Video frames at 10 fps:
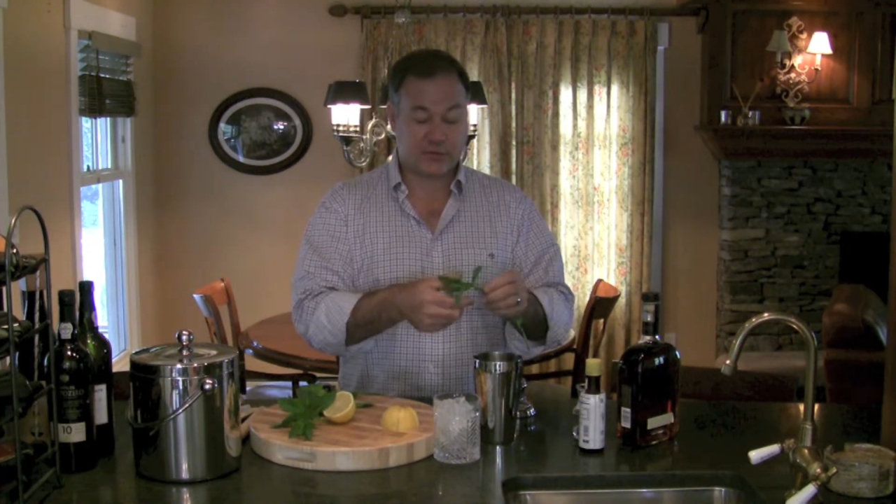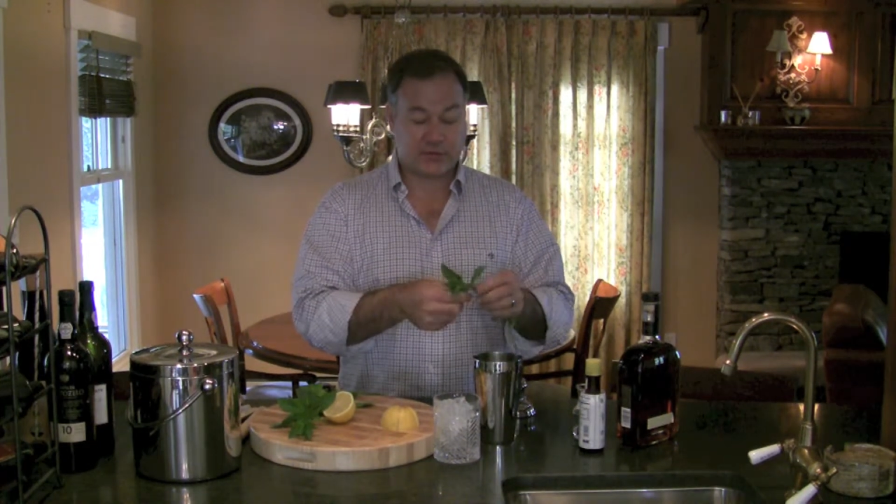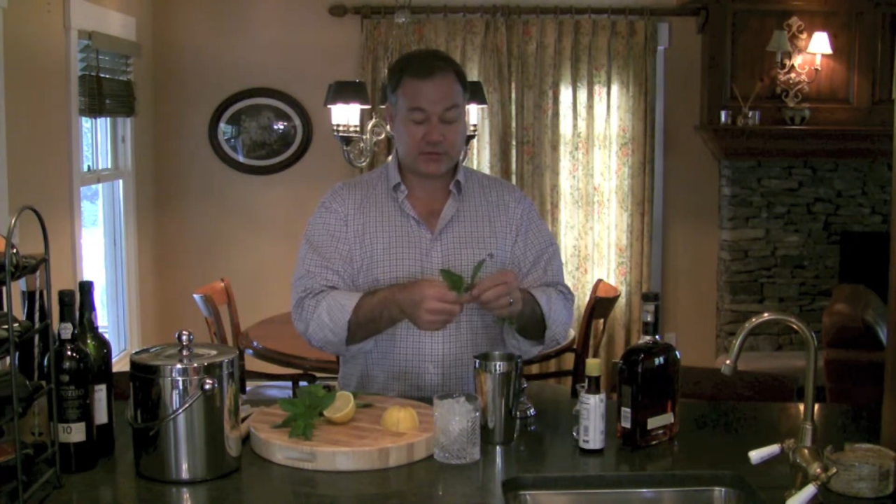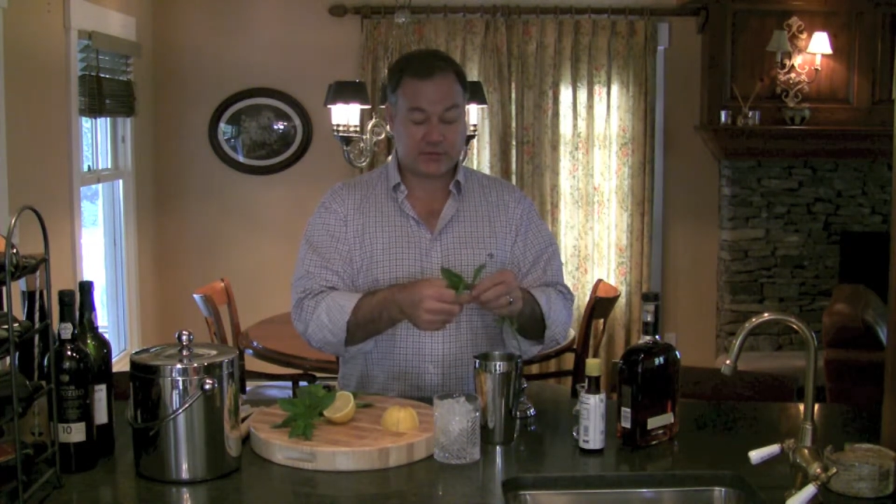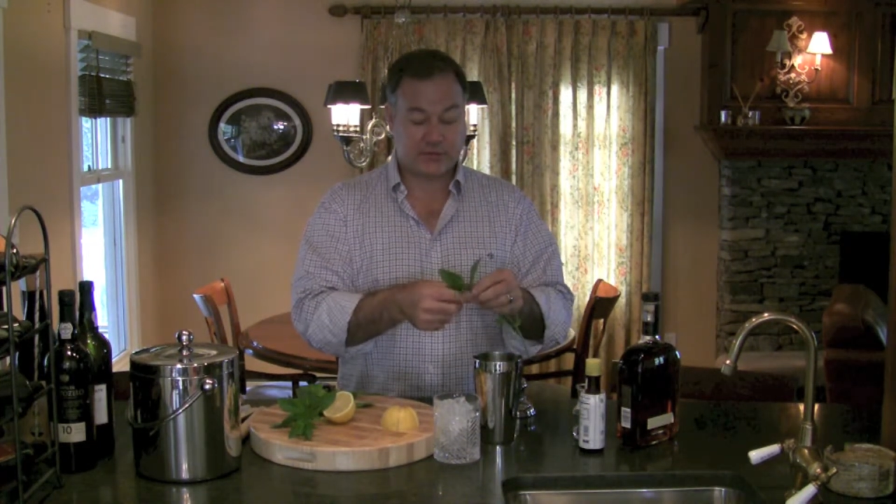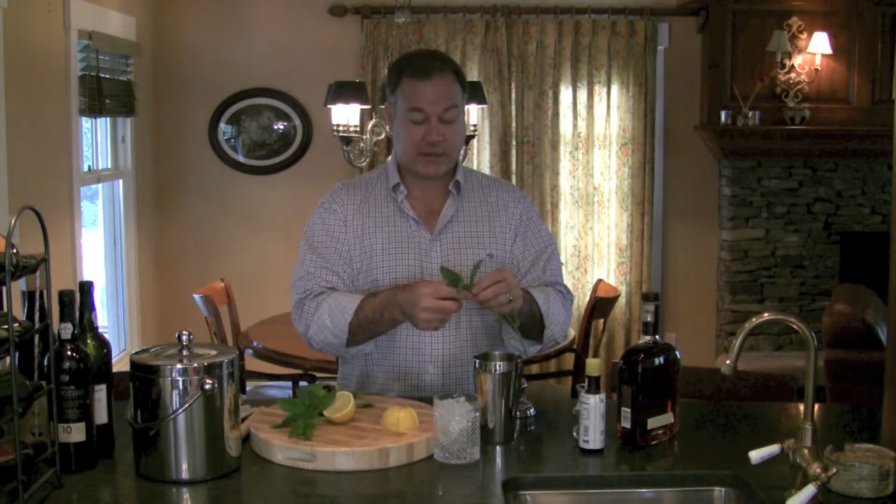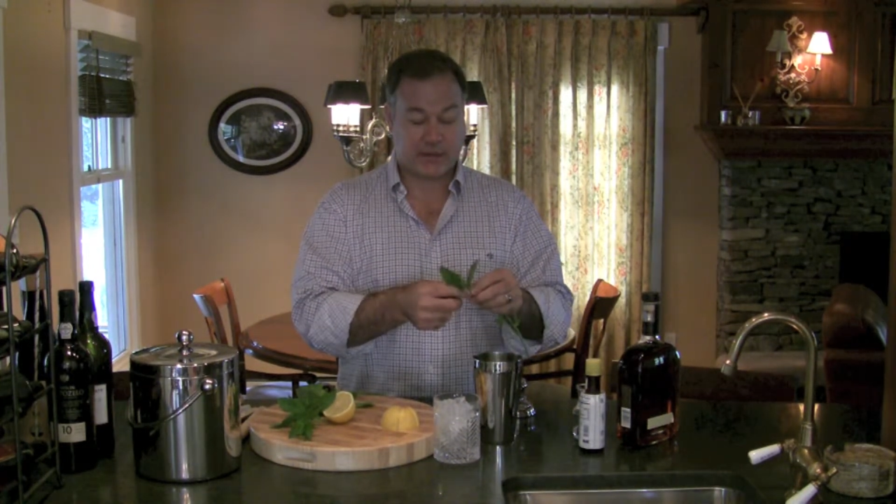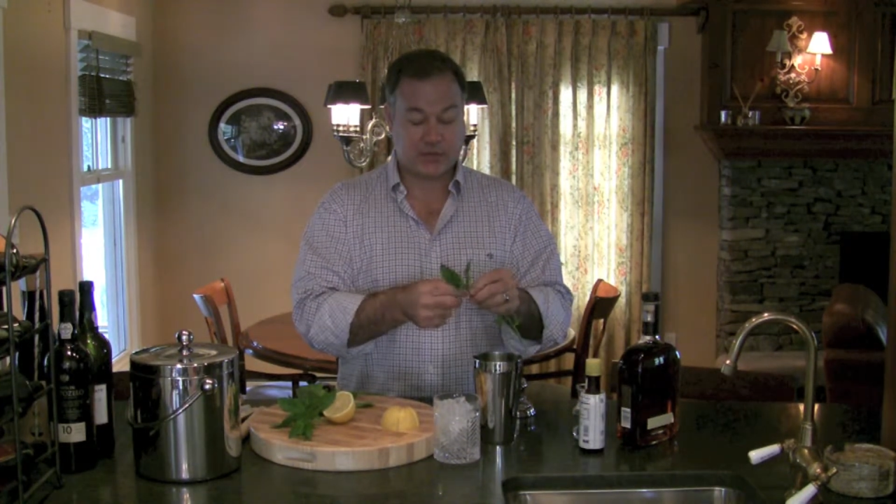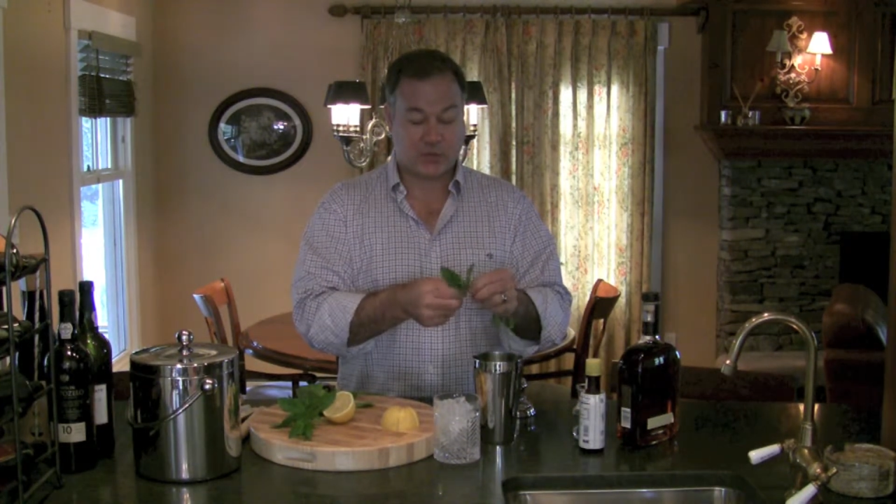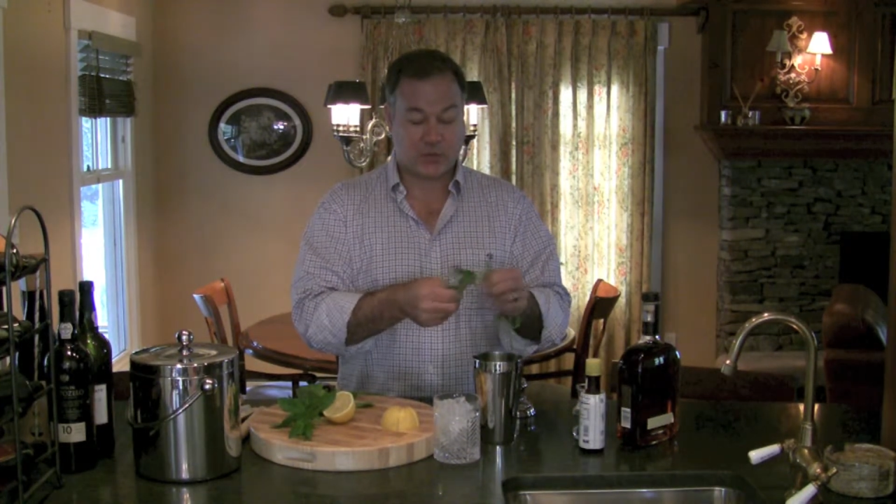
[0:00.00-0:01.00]
first
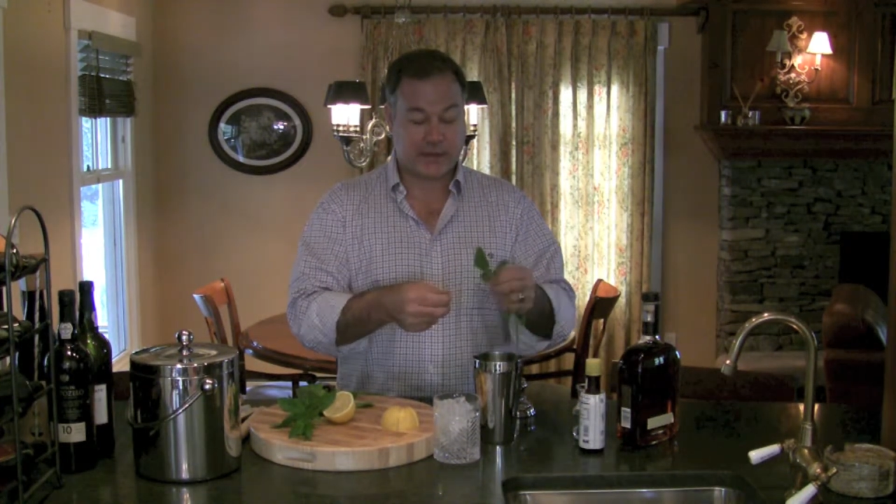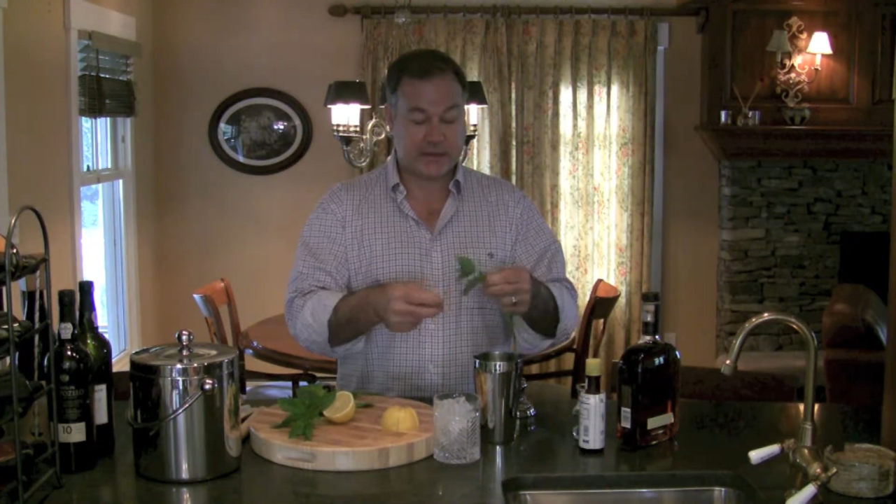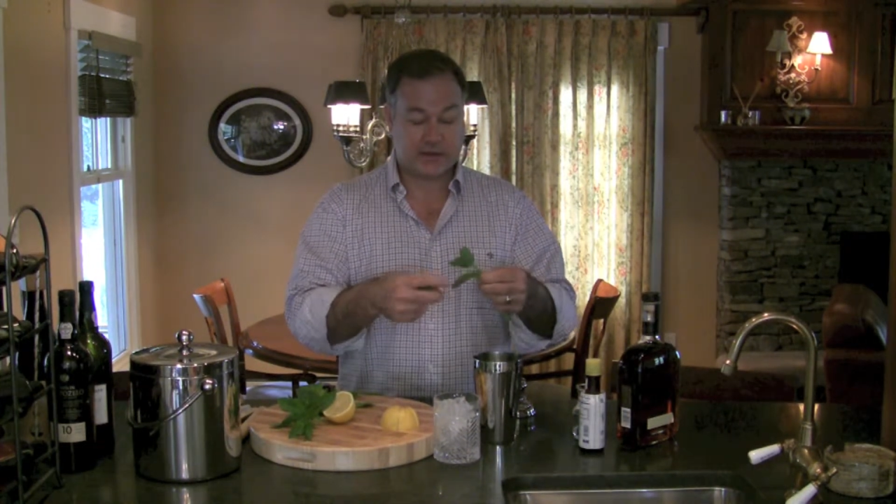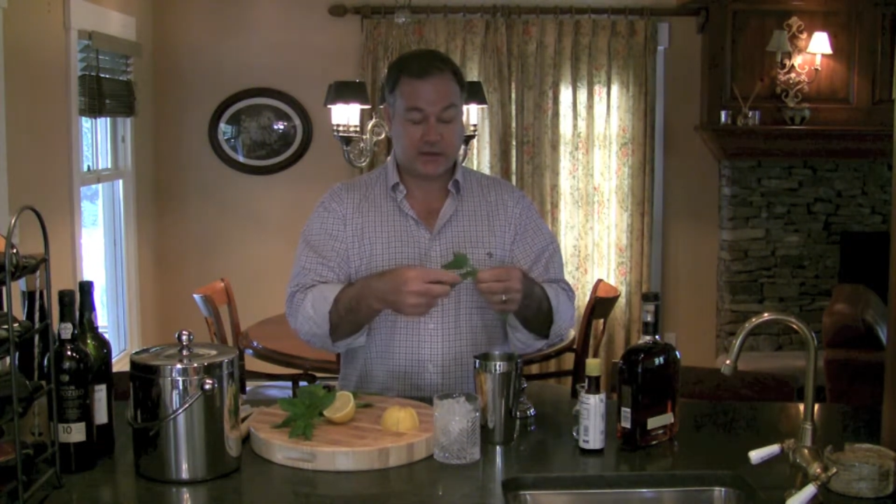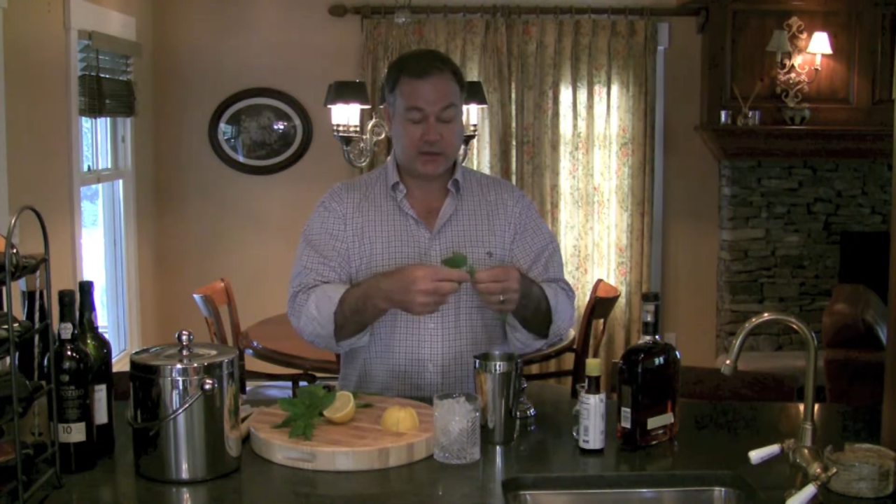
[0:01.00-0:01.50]
because you want it